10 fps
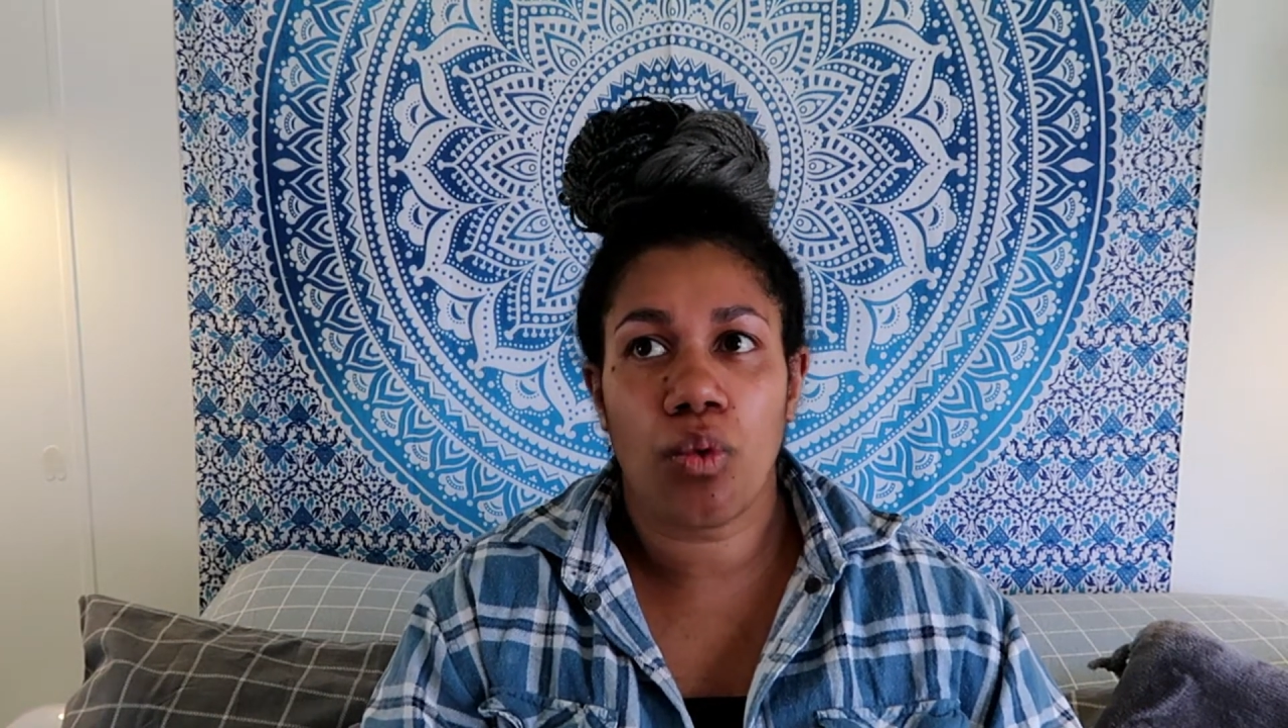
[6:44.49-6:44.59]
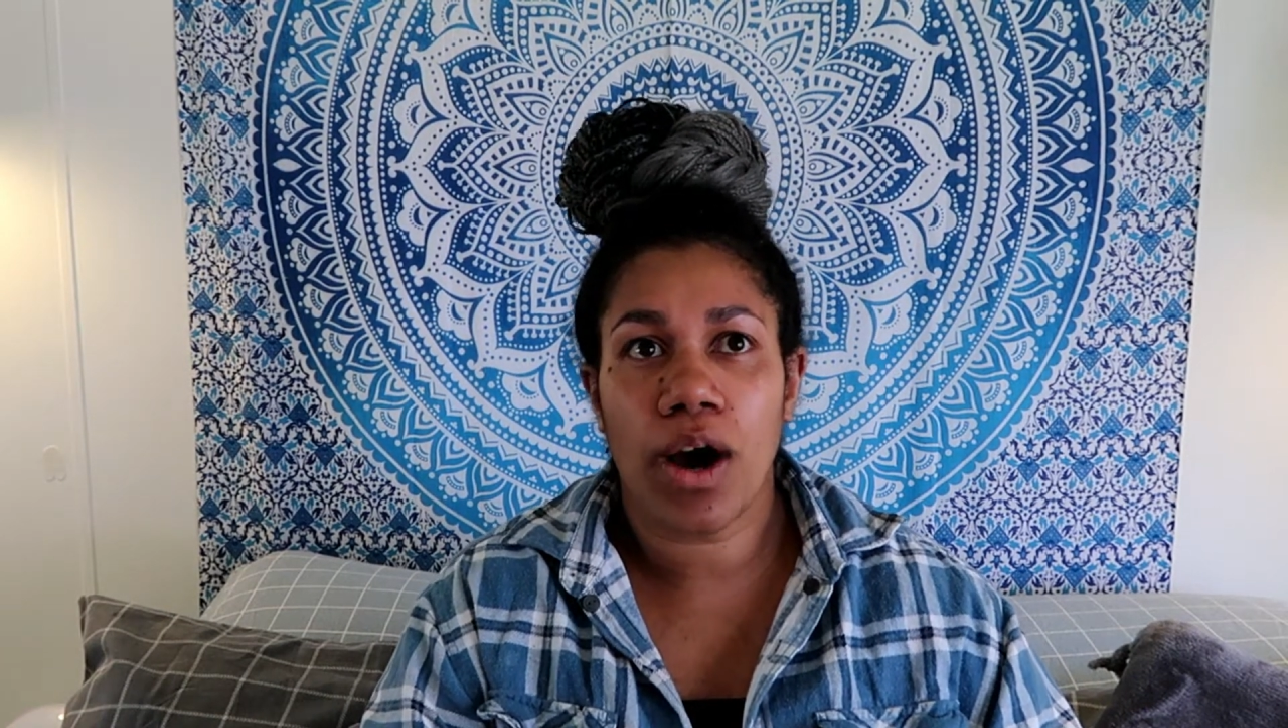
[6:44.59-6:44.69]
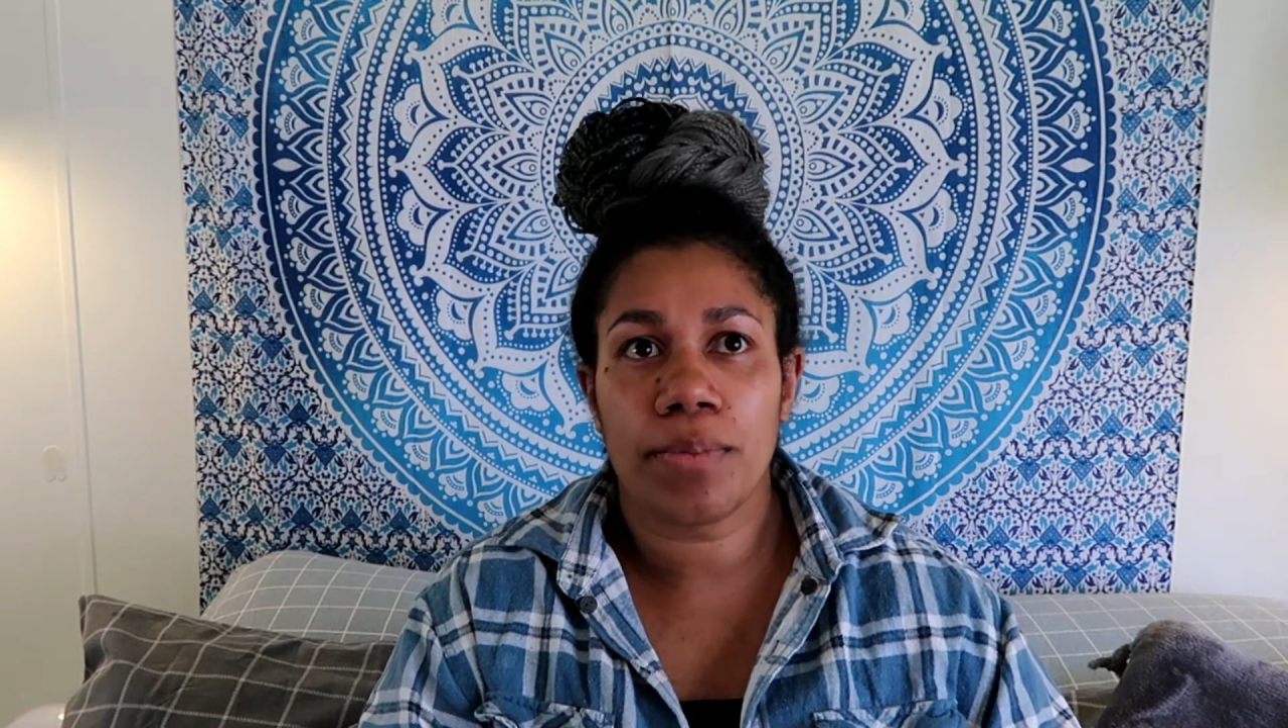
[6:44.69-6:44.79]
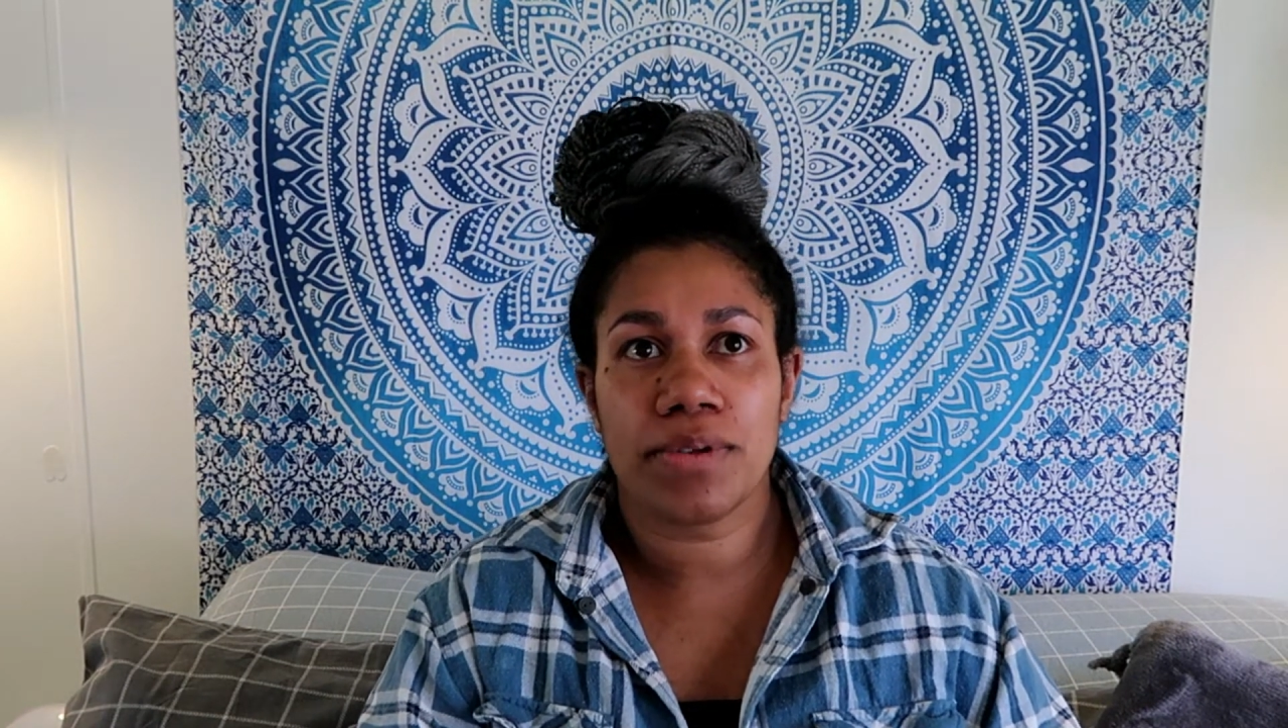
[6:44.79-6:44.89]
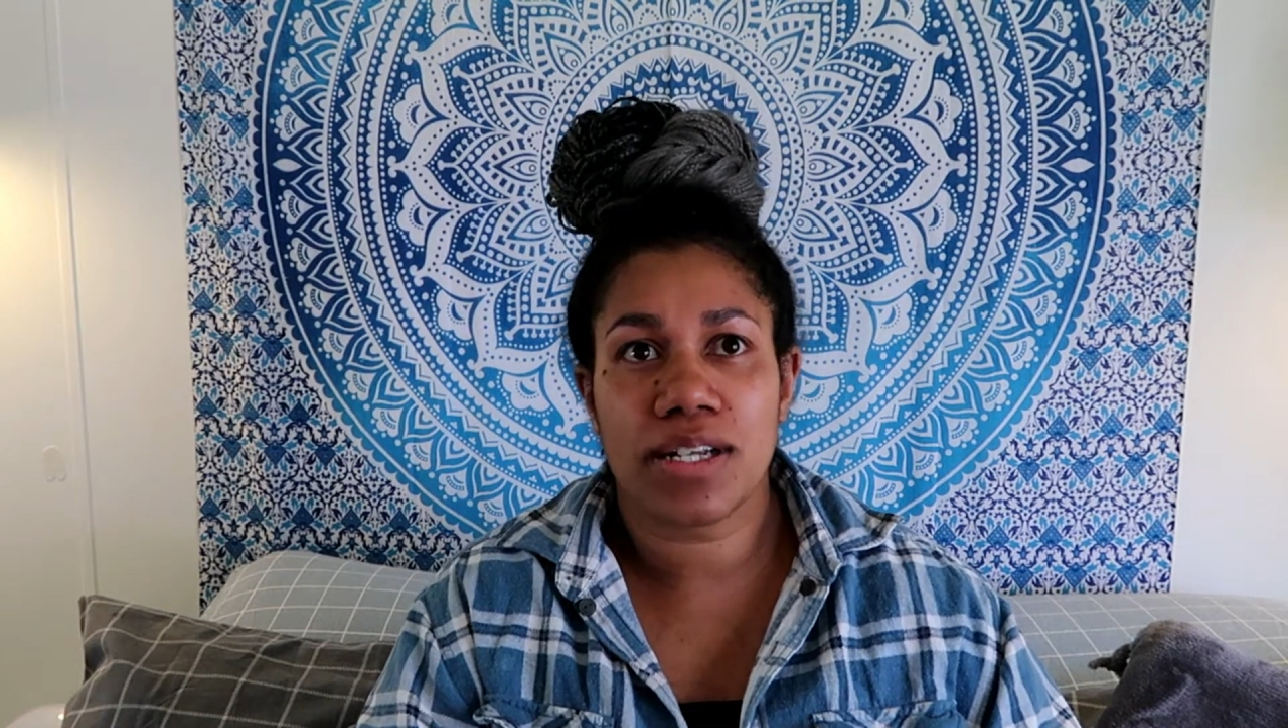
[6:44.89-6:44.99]

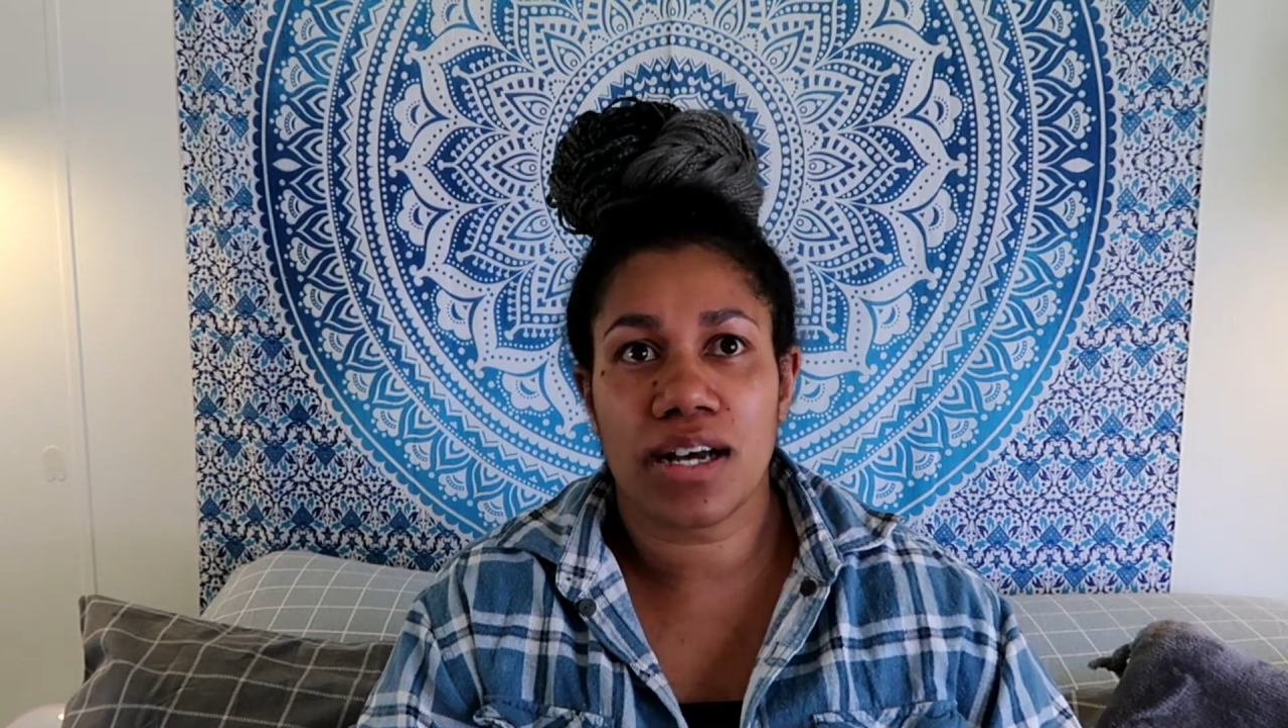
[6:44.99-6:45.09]
wiping